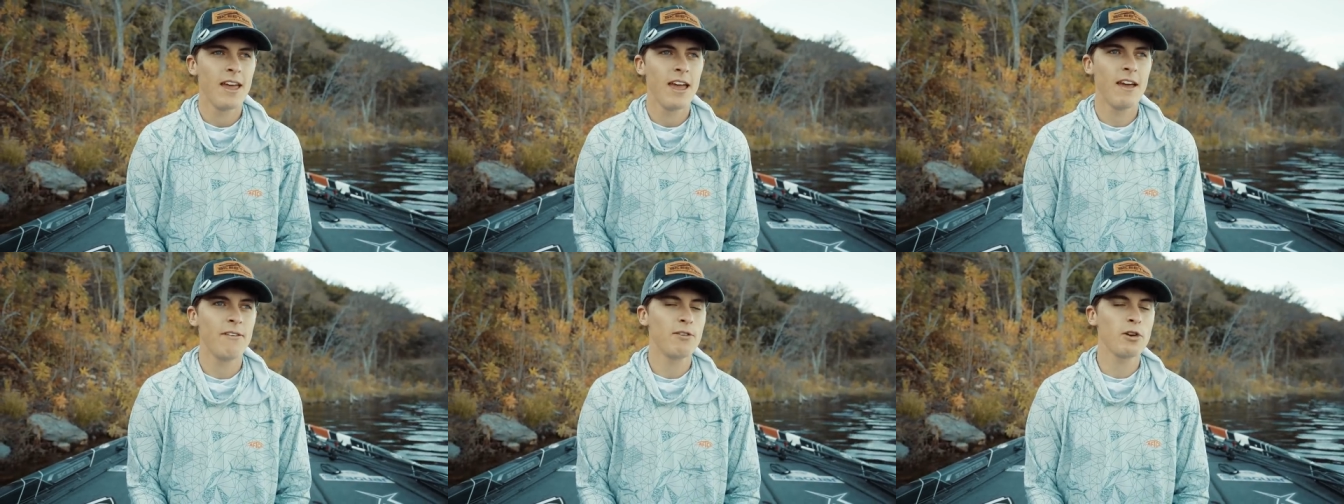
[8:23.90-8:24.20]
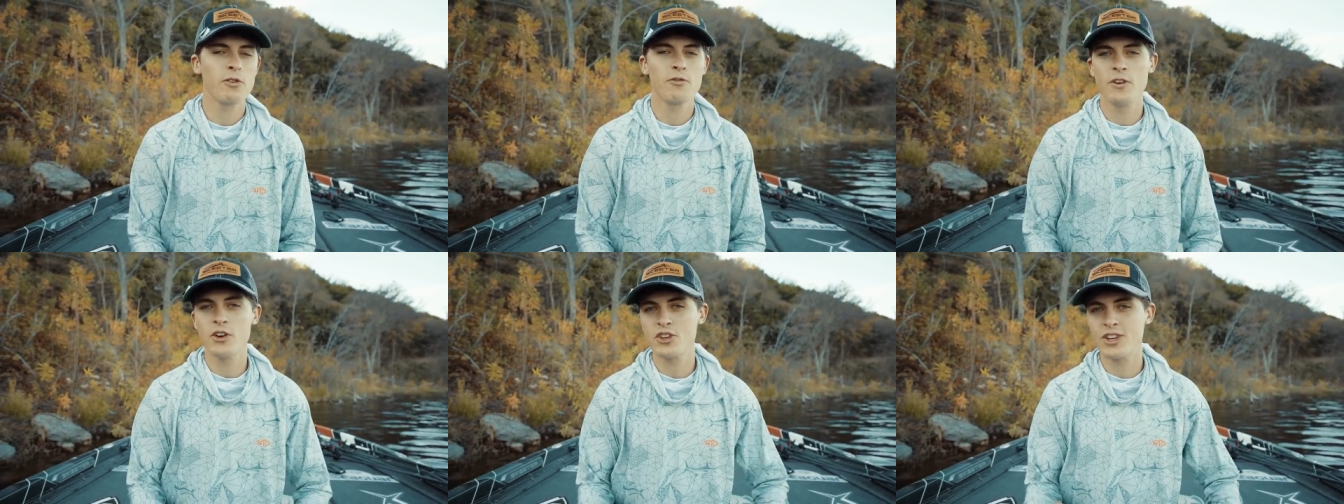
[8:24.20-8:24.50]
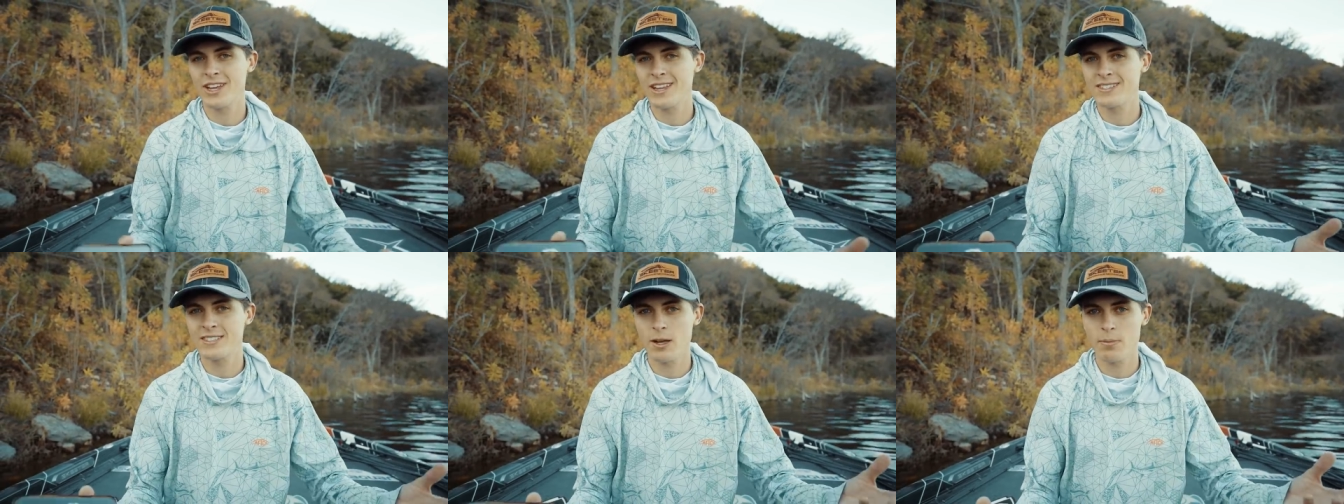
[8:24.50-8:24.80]
If you're
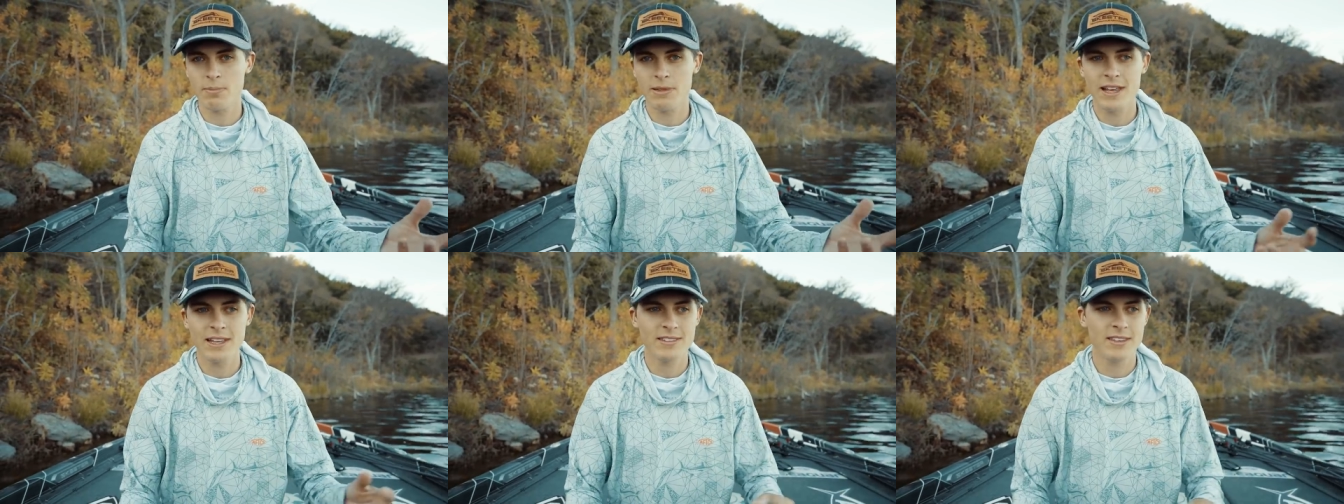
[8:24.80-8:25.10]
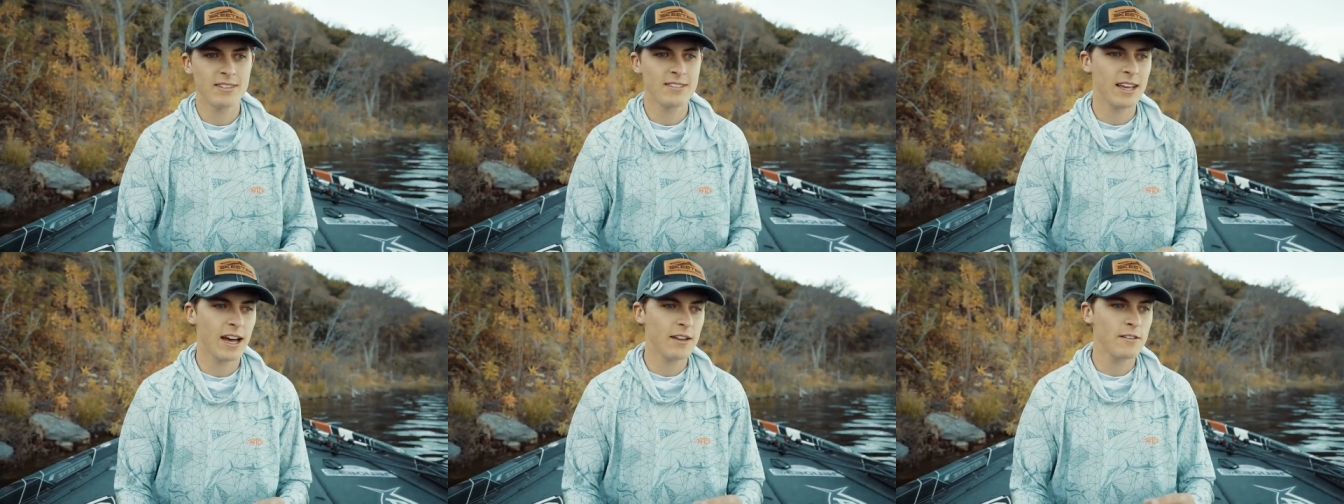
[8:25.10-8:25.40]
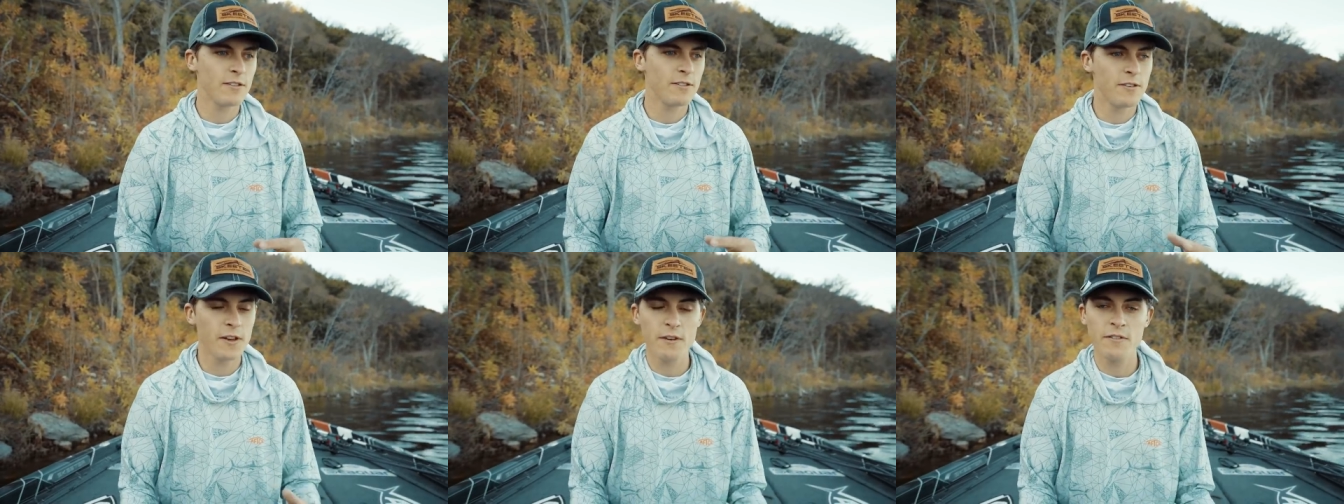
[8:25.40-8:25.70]
fishing in some place that's
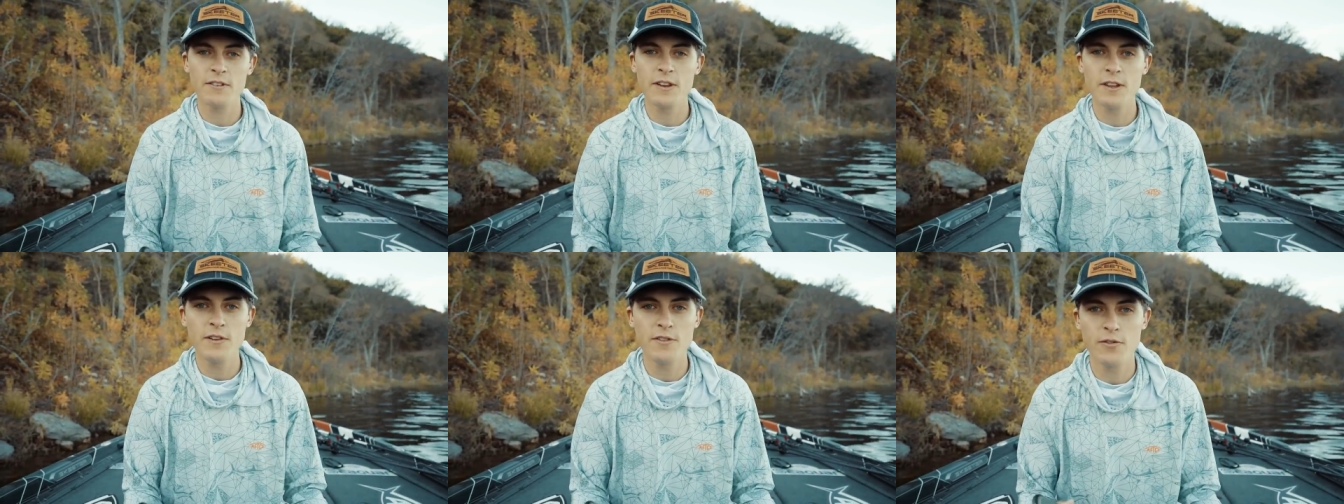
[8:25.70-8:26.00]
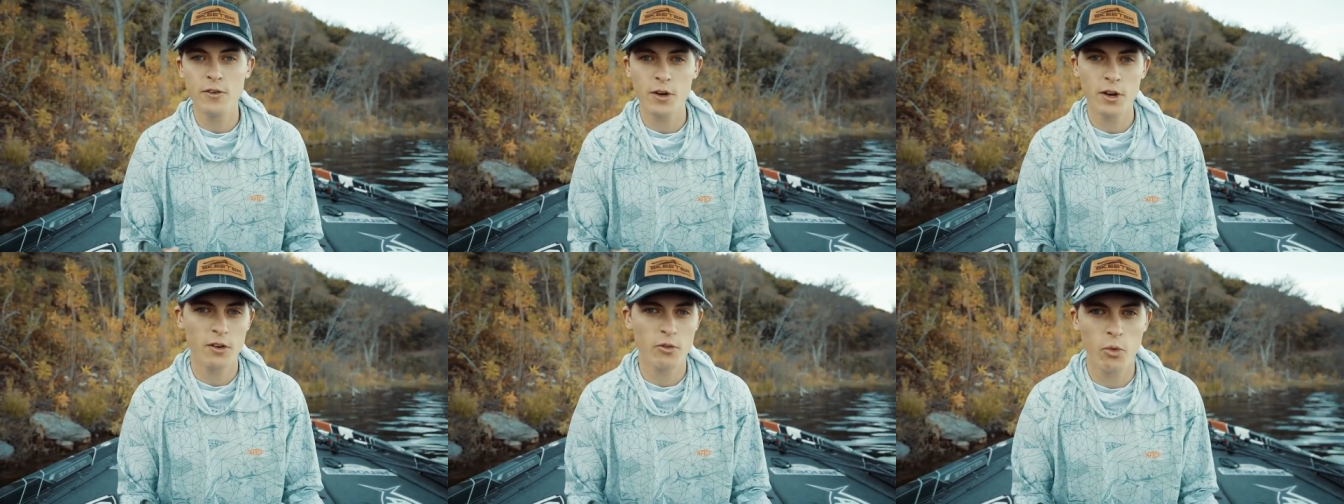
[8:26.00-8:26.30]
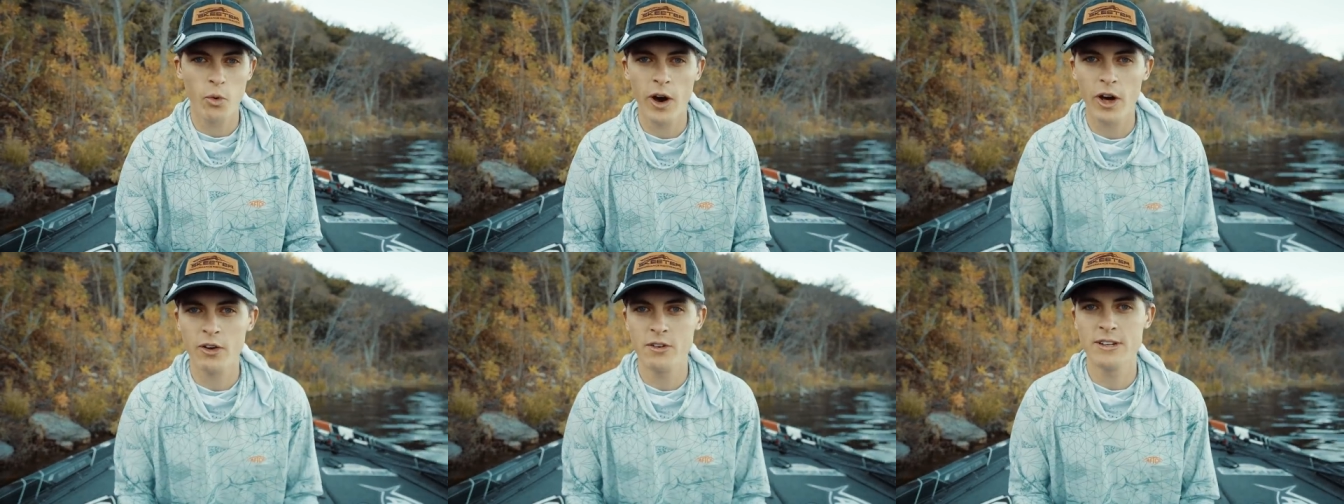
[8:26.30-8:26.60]
got 50 foot of
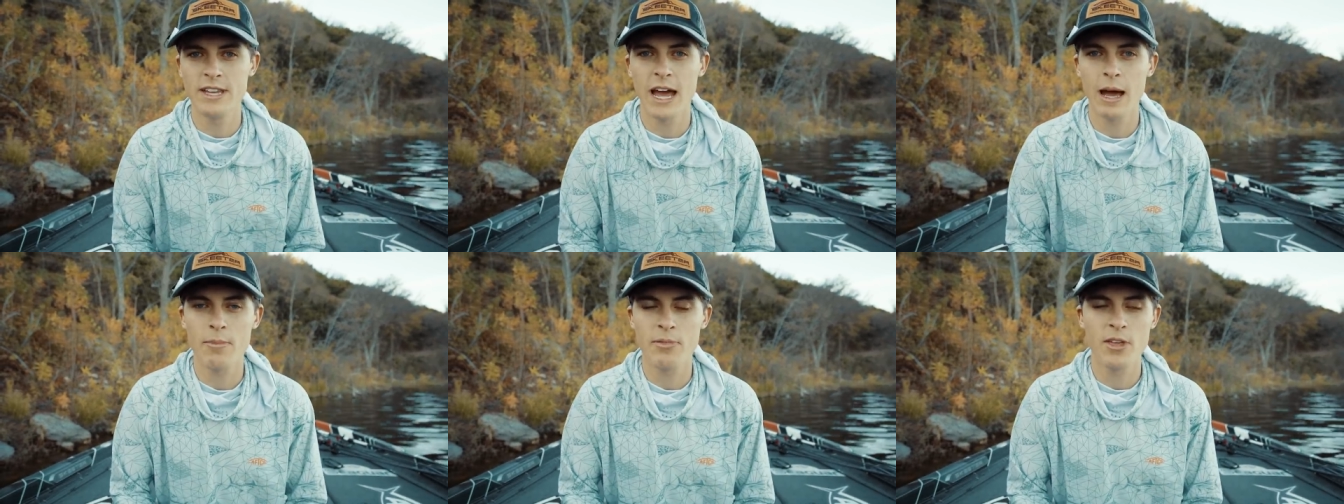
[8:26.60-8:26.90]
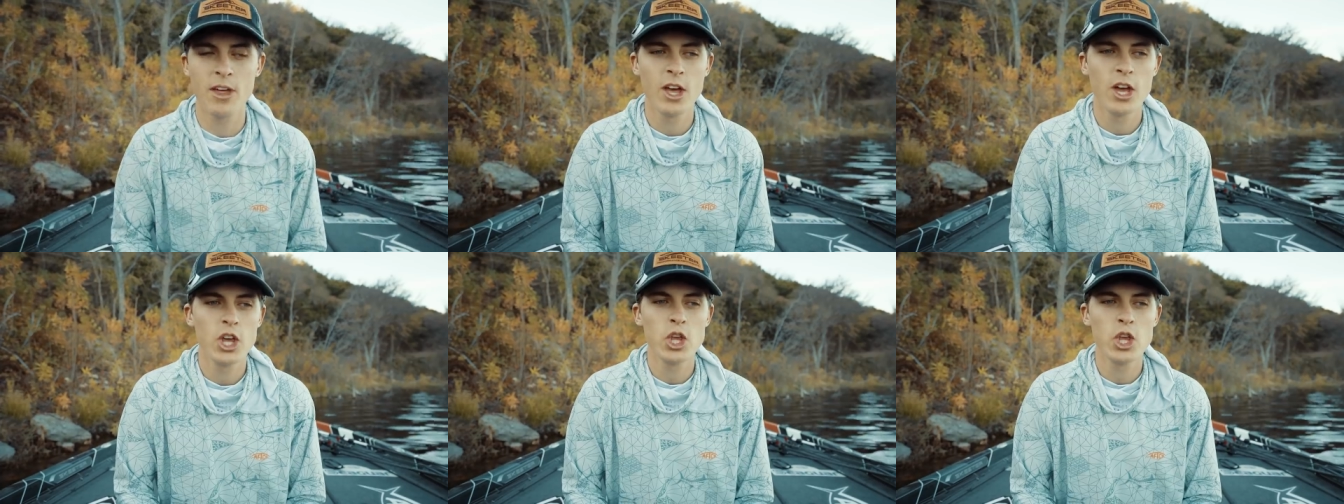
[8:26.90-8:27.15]
water depth,